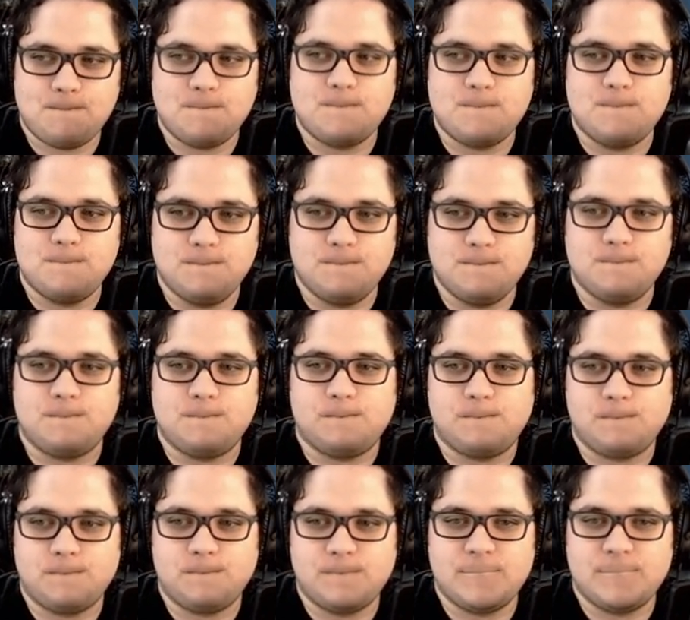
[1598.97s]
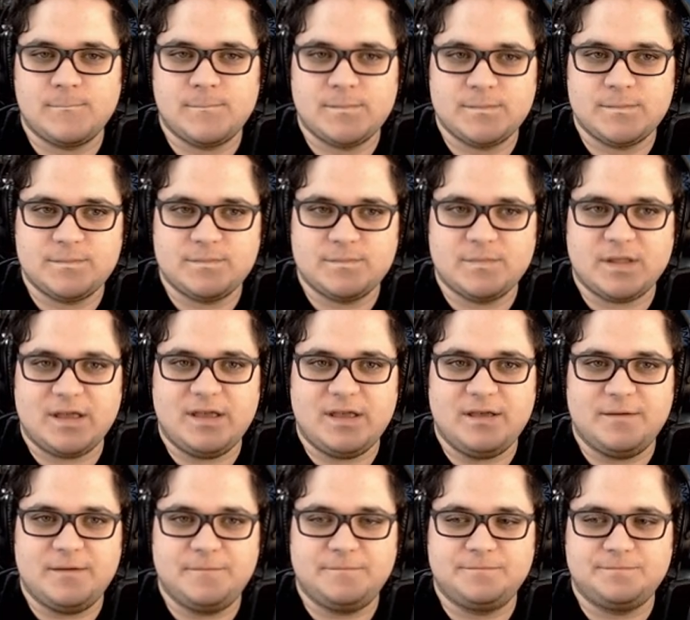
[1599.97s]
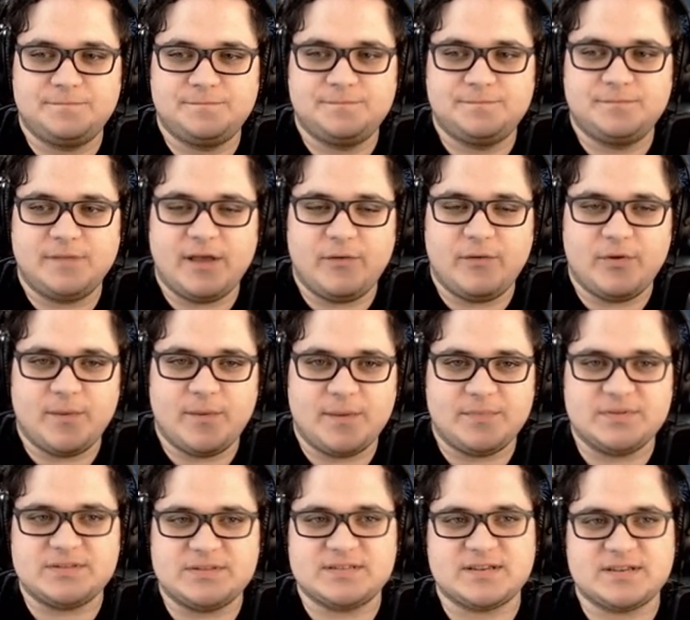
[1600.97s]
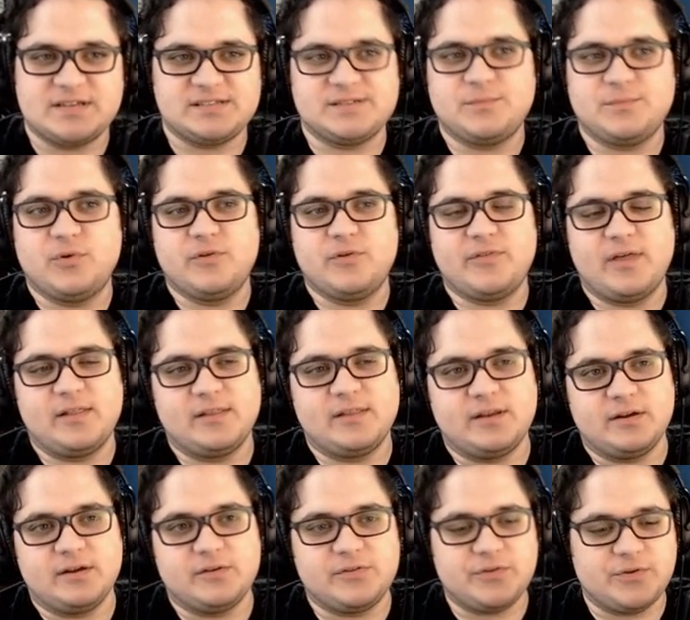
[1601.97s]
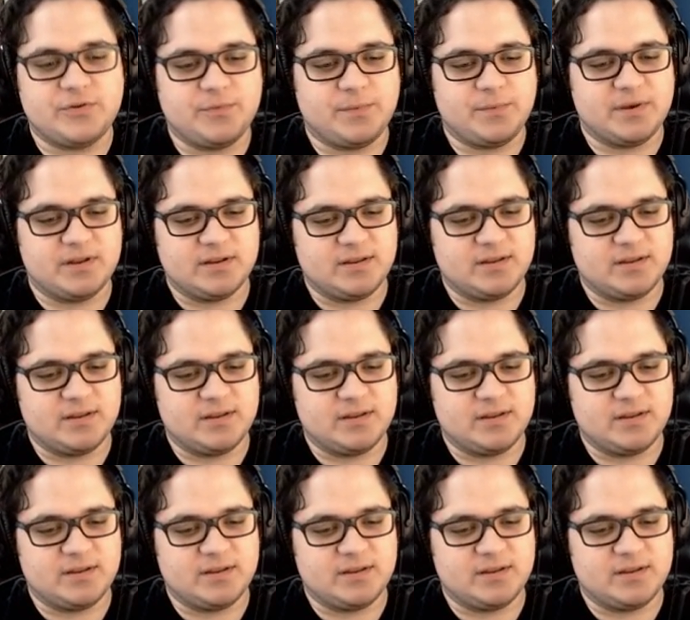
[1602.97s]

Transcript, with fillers: mm. Crazy. Yeah, we might be discussing more of that later too, but